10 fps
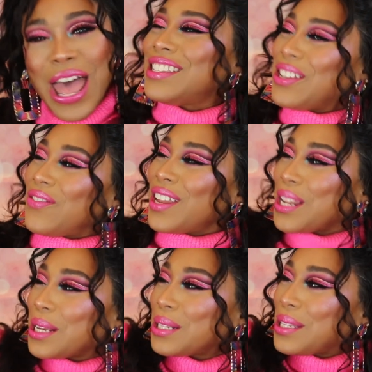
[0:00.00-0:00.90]

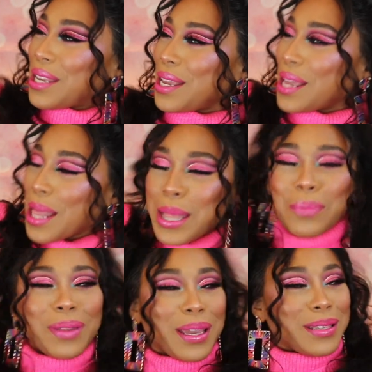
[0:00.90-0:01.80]
Tiffany D in the
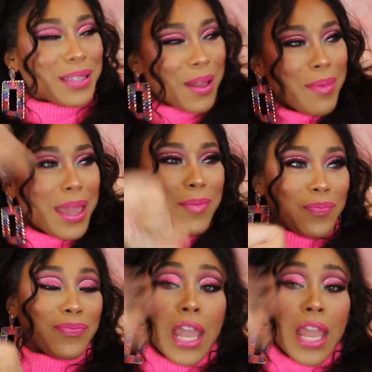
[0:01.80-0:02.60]
place to be.